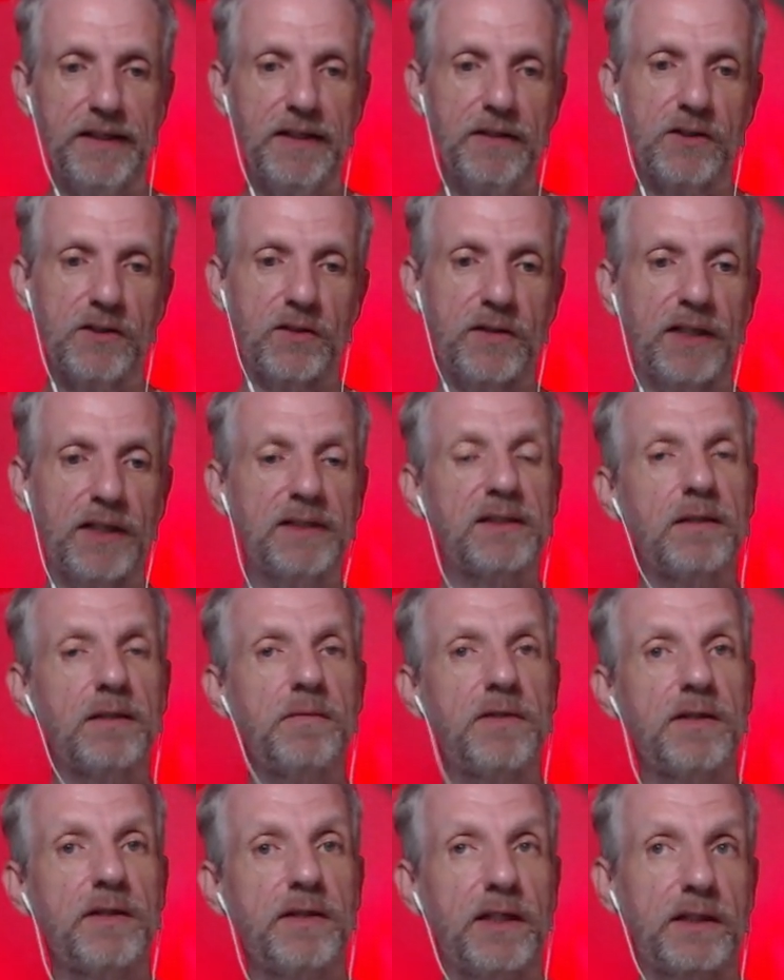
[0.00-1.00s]
So that's
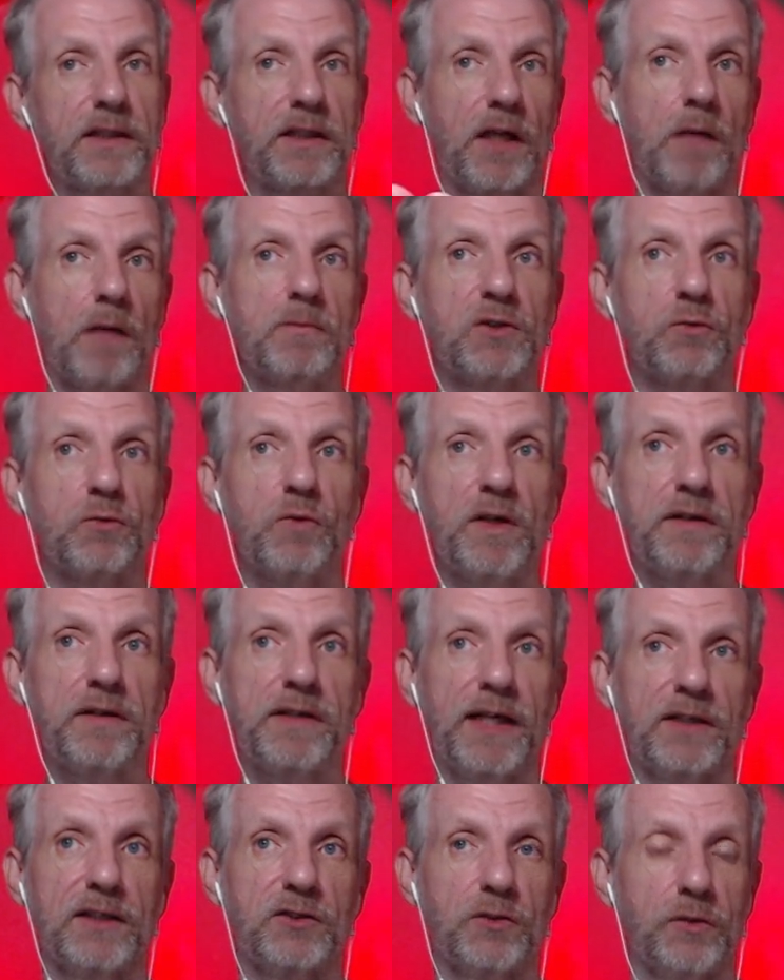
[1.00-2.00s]
something that comes with
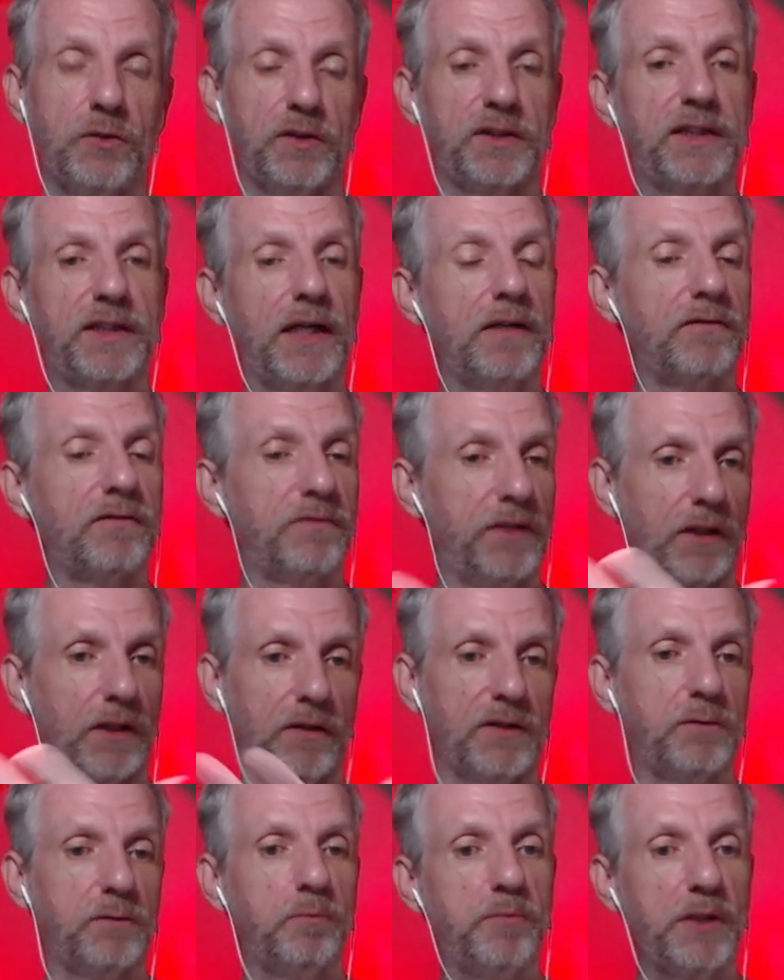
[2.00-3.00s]
DAZ It's kind of, you know,
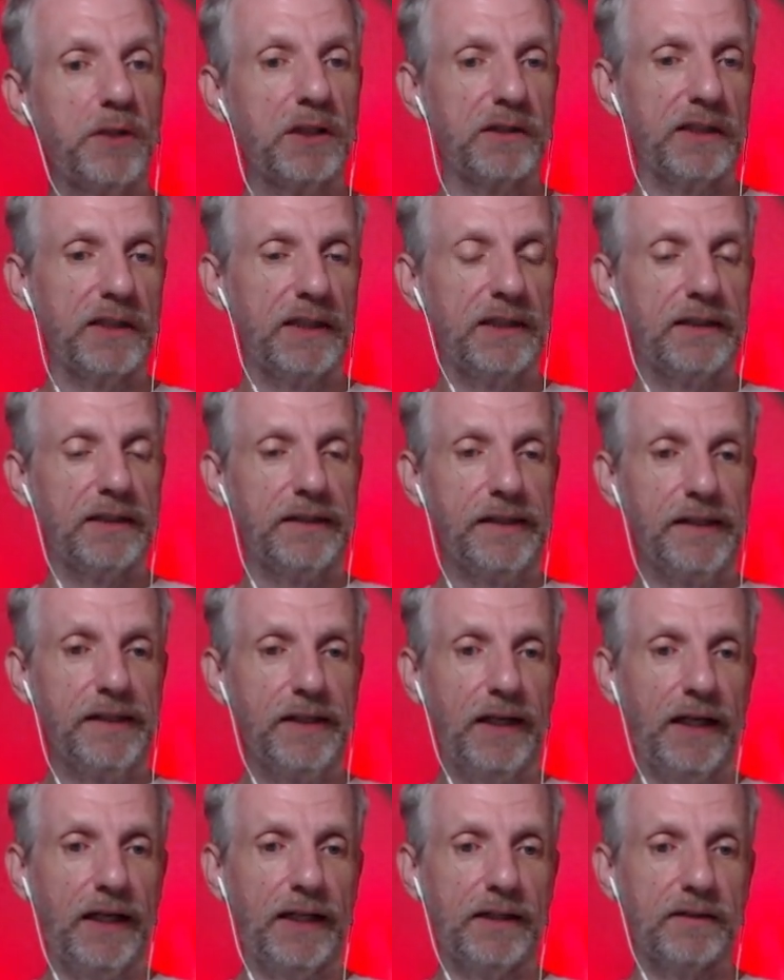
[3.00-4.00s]
it's built in
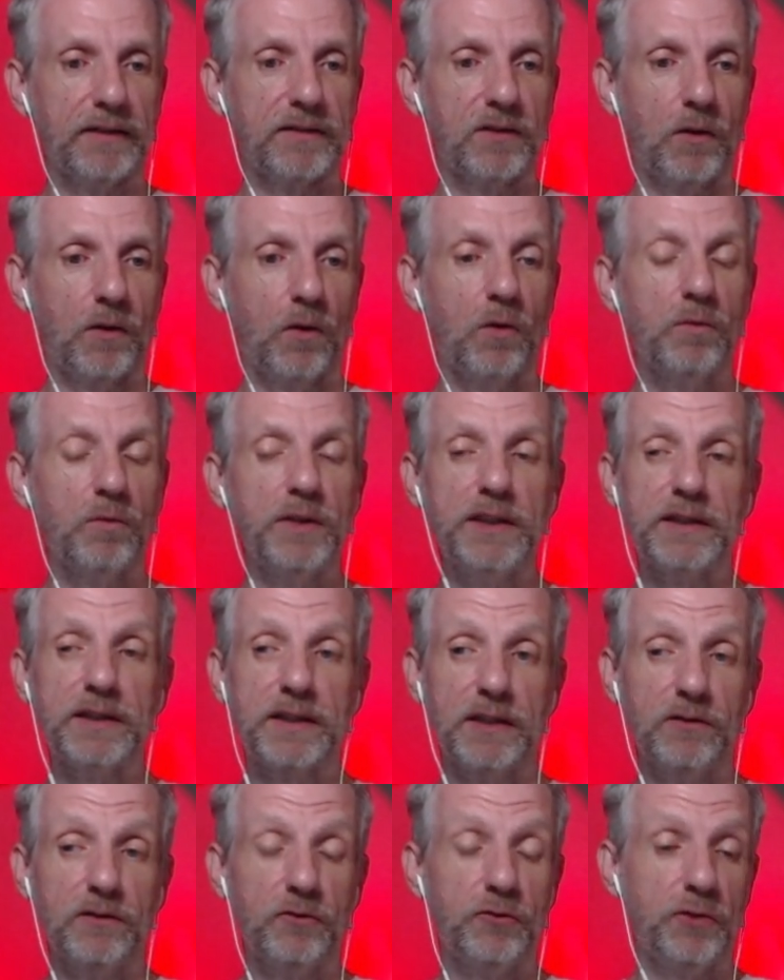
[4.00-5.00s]
and all we
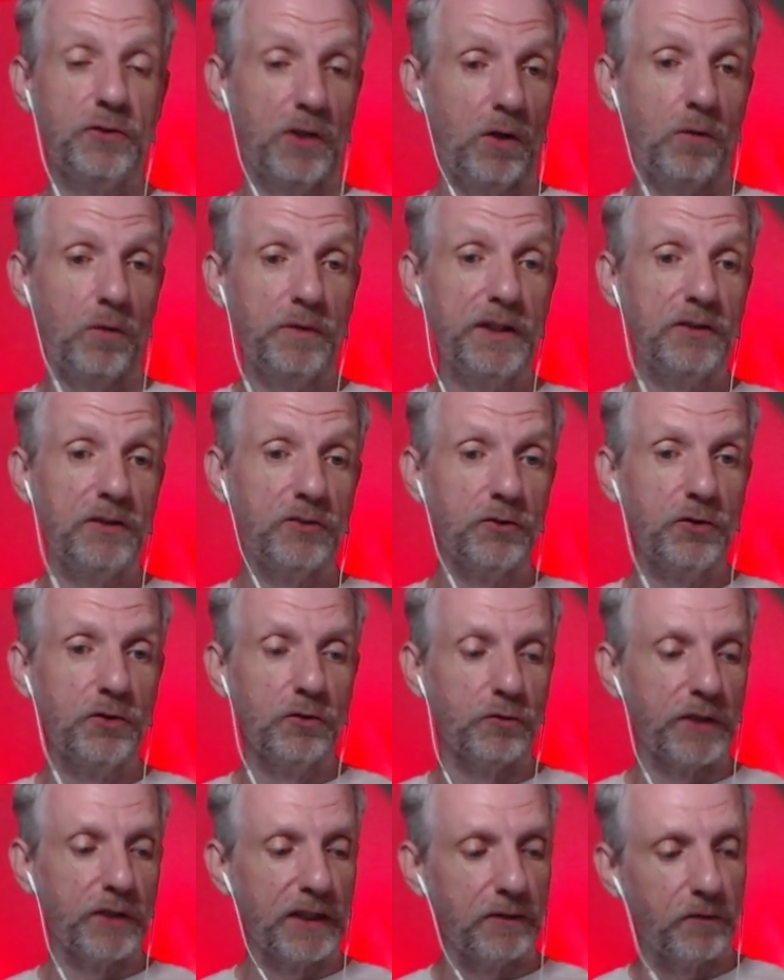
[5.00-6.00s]
can, all we need to do
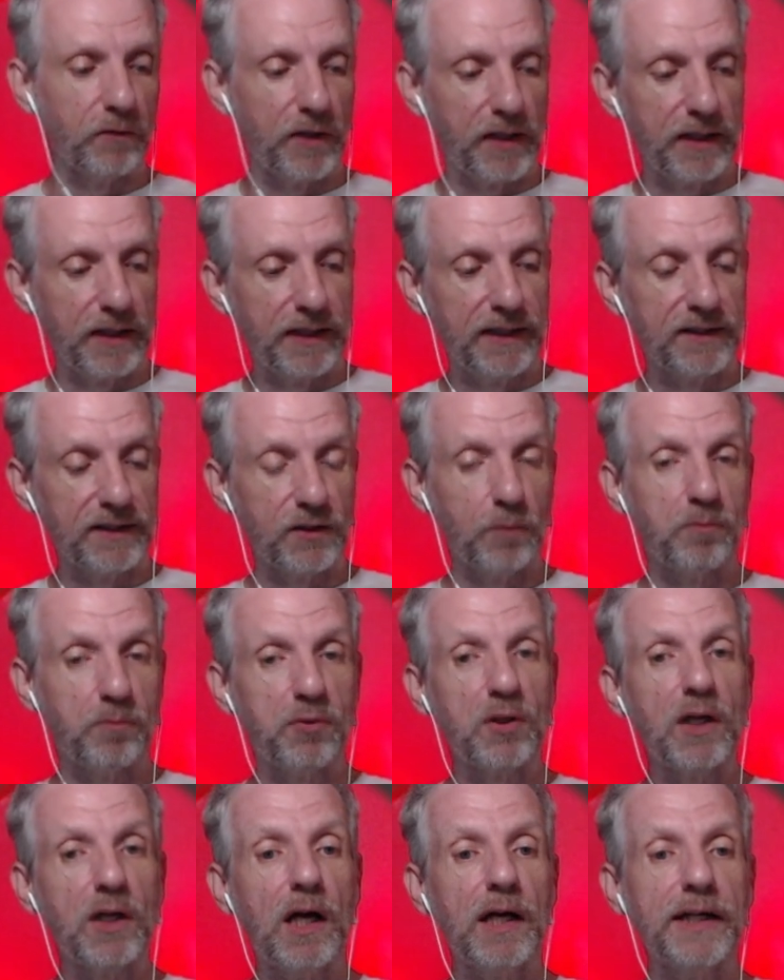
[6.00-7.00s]
really with it is
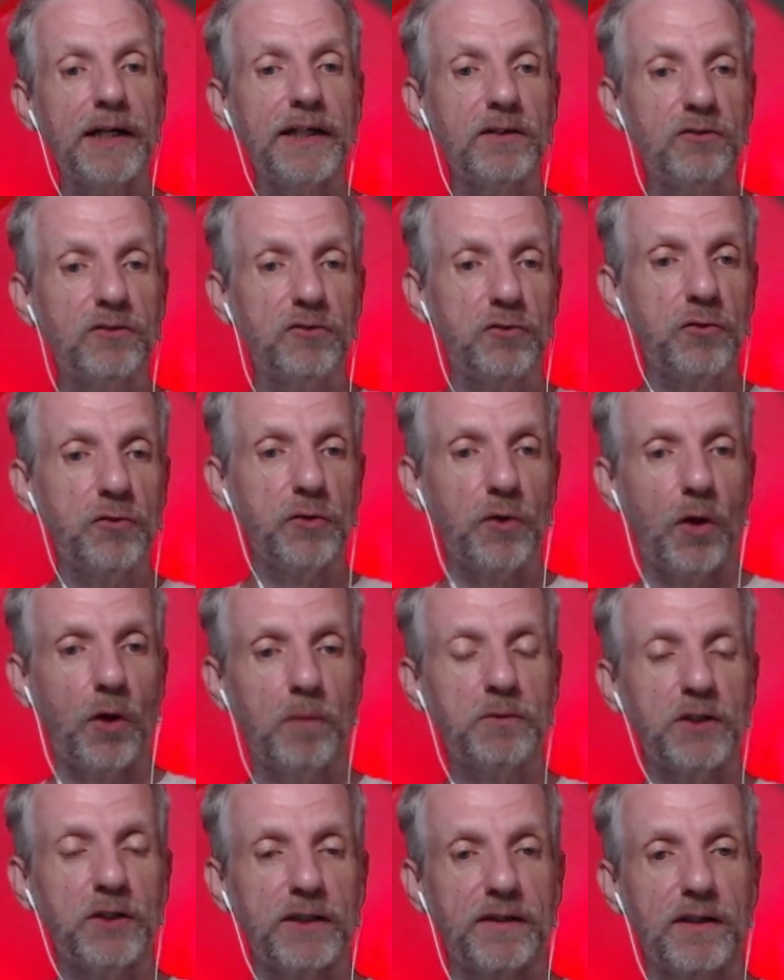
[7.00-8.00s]
apply it to an
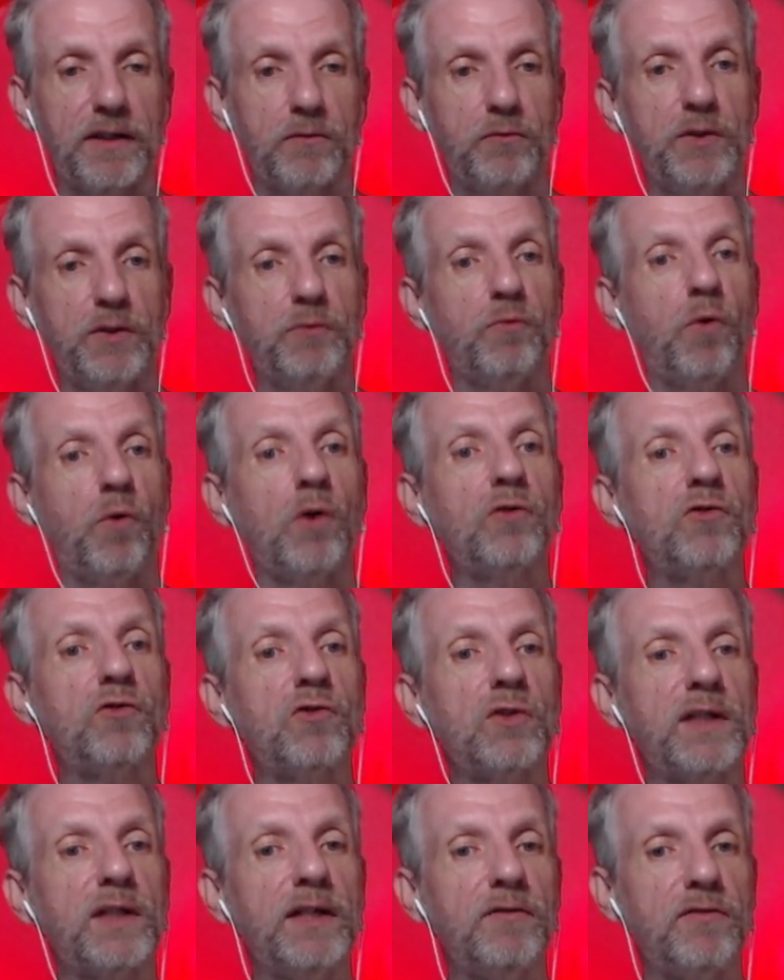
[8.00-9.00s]
object that we want
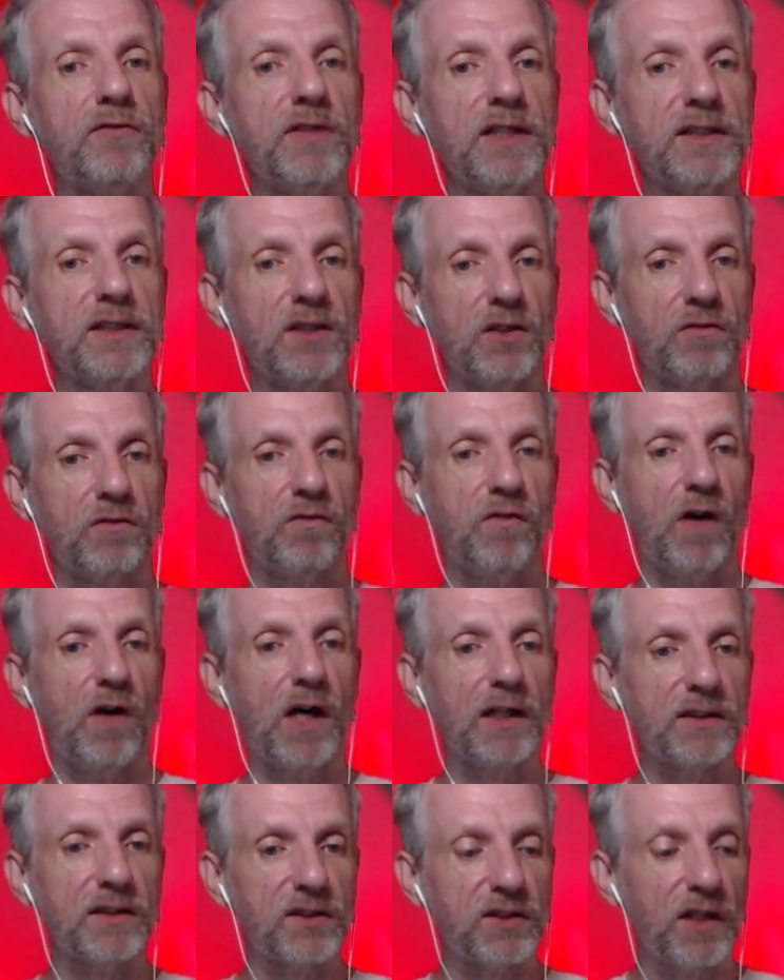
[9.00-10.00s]
to give these
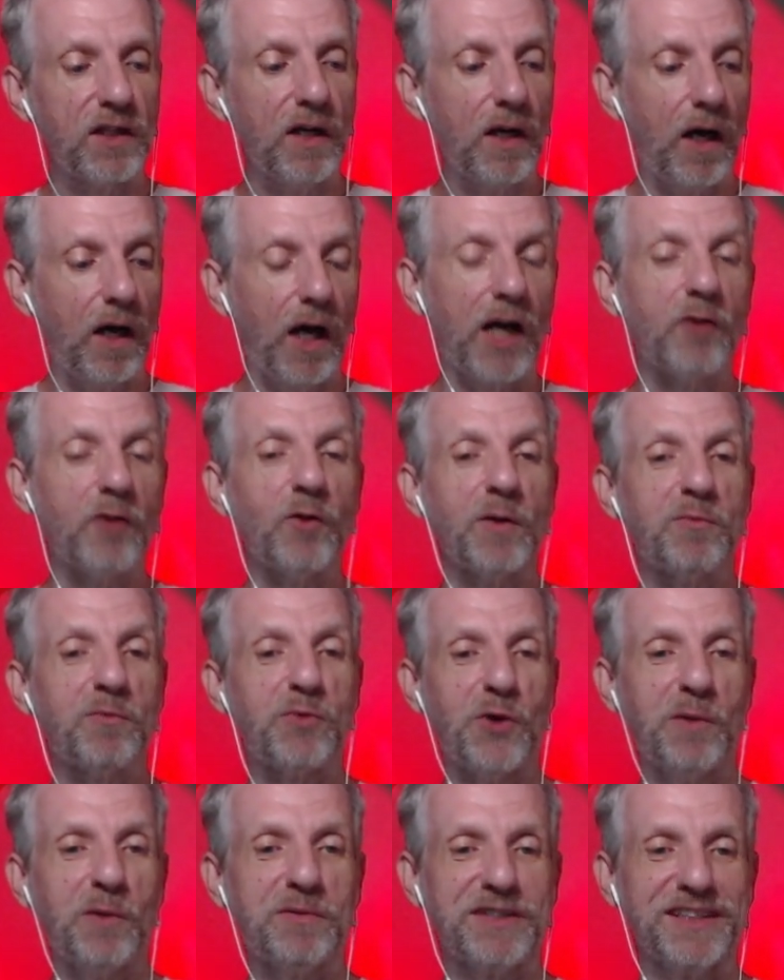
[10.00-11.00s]
advanced Iray
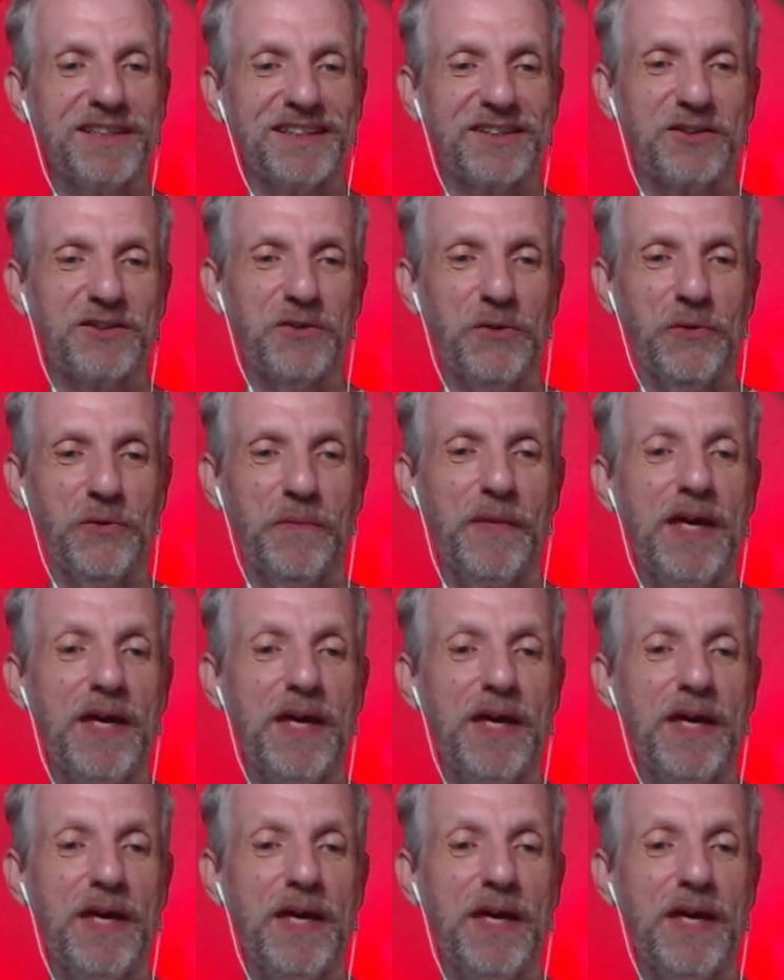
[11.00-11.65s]
properties to.